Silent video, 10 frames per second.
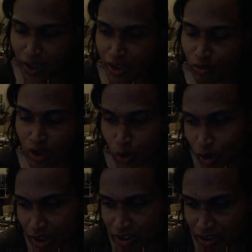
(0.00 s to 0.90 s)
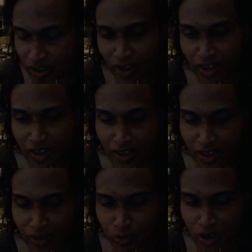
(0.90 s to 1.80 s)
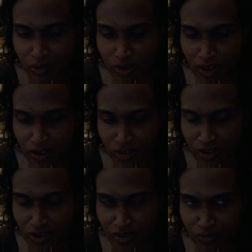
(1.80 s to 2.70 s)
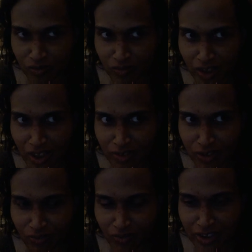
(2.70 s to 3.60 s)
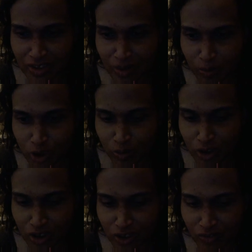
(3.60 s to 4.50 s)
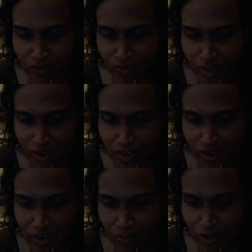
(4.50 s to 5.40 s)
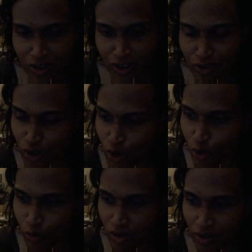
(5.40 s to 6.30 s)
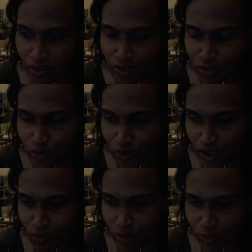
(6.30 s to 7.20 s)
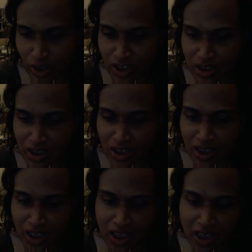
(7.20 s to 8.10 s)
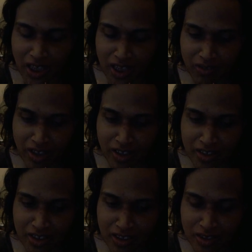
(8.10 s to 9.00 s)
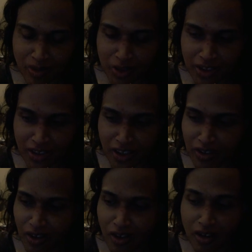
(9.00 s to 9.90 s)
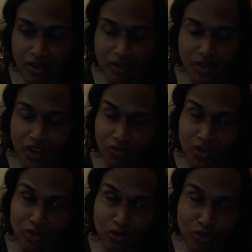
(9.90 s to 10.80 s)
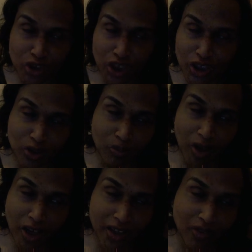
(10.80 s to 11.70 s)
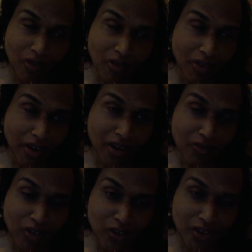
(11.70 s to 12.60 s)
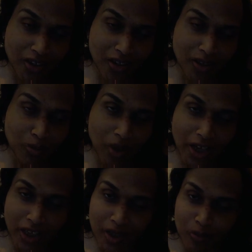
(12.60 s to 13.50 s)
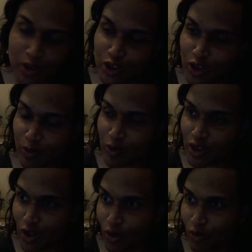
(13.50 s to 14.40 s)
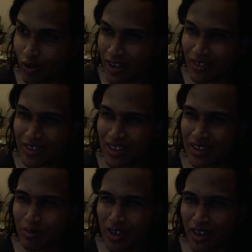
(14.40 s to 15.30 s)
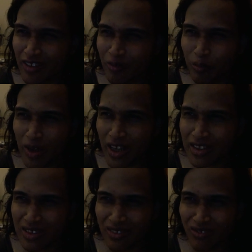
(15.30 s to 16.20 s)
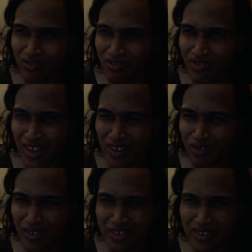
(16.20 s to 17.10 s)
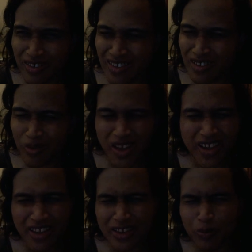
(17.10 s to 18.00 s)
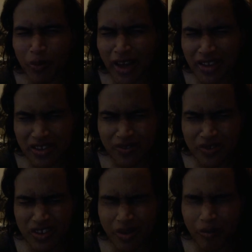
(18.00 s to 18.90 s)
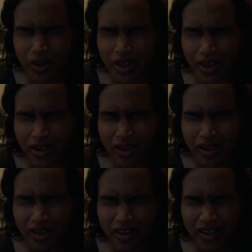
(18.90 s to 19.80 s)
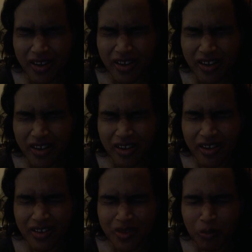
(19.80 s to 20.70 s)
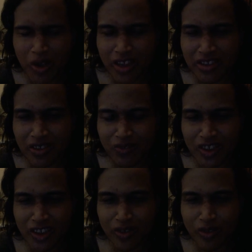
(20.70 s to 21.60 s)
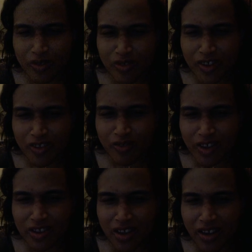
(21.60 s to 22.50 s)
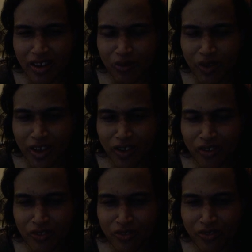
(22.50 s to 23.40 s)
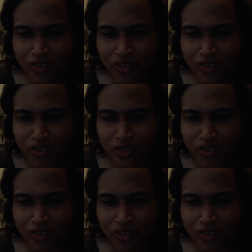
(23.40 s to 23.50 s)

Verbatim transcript: a request. I, I, so instead of having to face the possibility of someone saying no to a request, I, I said something like, "Oh, if you do change your mind or find another buyer, please let me know." I know that seems kind of passive aggressive. It's a, it's passive something. It's a passively indirect way of